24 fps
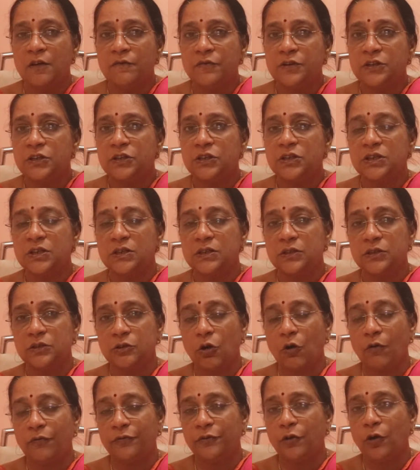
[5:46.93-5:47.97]
which is
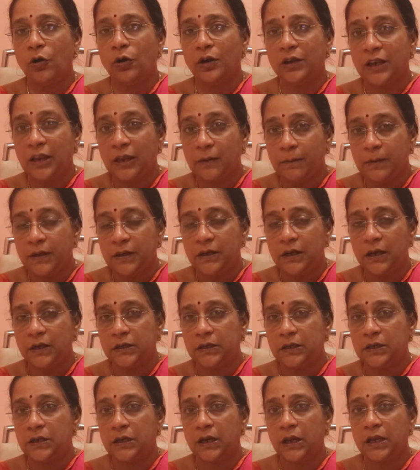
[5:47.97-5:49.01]
of not
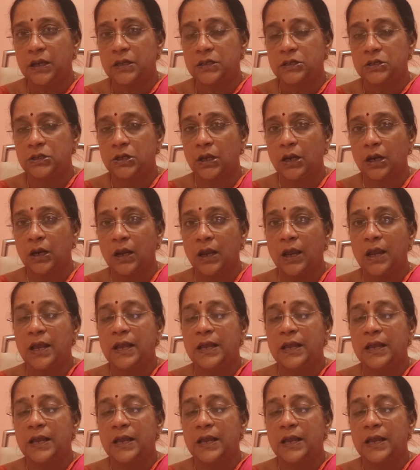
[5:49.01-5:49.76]
immediate in nature,